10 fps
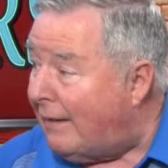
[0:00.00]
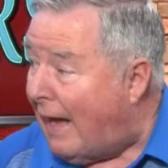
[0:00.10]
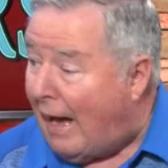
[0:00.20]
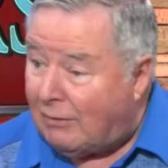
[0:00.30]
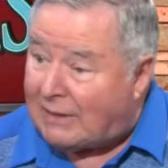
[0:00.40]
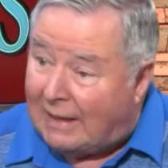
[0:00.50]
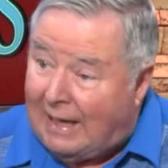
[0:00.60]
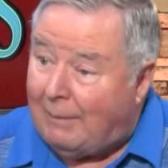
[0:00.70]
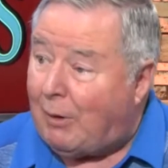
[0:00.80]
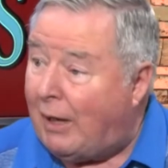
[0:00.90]
the house and
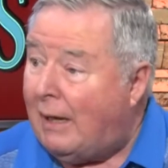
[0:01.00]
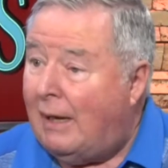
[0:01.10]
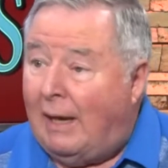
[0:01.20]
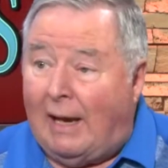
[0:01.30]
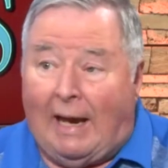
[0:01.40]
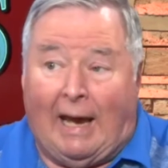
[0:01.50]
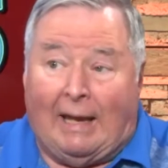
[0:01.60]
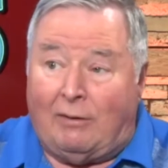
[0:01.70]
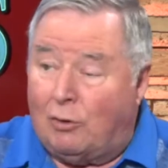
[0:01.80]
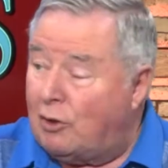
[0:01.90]
hammering
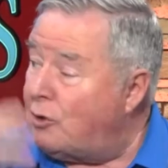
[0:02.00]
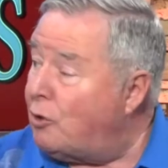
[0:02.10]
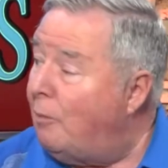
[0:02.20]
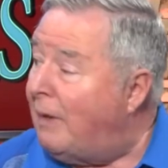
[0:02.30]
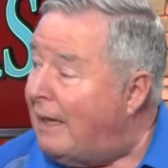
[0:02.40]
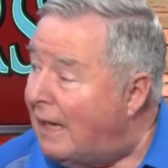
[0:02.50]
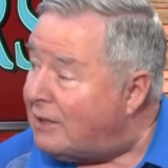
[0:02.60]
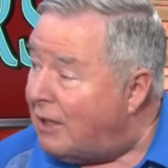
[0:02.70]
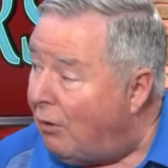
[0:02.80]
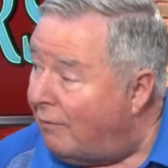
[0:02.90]
and you disturb the
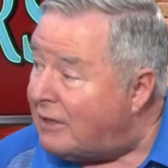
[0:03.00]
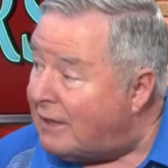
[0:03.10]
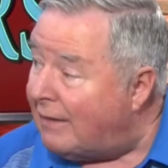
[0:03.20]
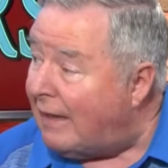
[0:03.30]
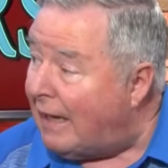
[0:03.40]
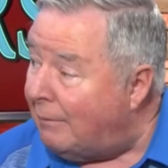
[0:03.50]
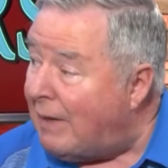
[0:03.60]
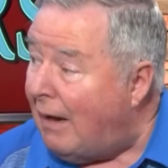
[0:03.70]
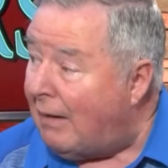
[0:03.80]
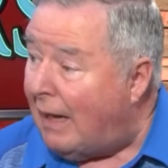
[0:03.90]
nest, and all of a sudden they come
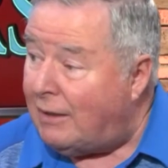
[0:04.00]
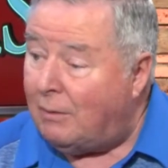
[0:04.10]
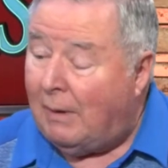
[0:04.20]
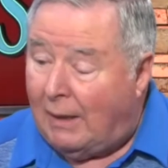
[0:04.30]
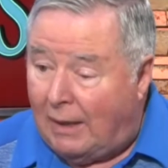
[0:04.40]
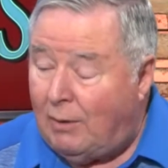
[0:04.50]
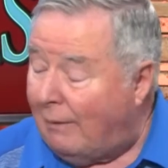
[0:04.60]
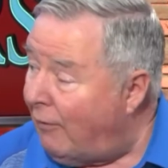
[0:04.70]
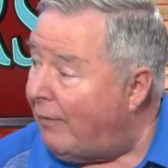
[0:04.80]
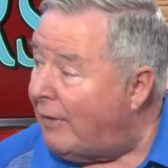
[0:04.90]
down on you, and you
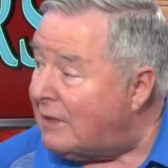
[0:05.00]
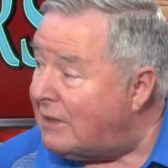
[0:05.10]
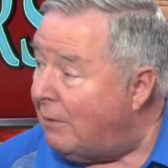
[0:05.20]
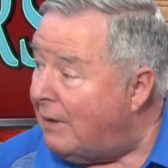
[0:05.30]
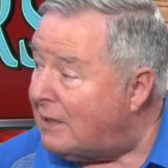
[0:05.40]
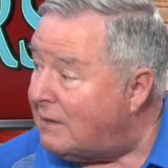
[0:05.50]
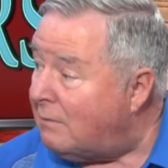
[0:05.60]
have a very serious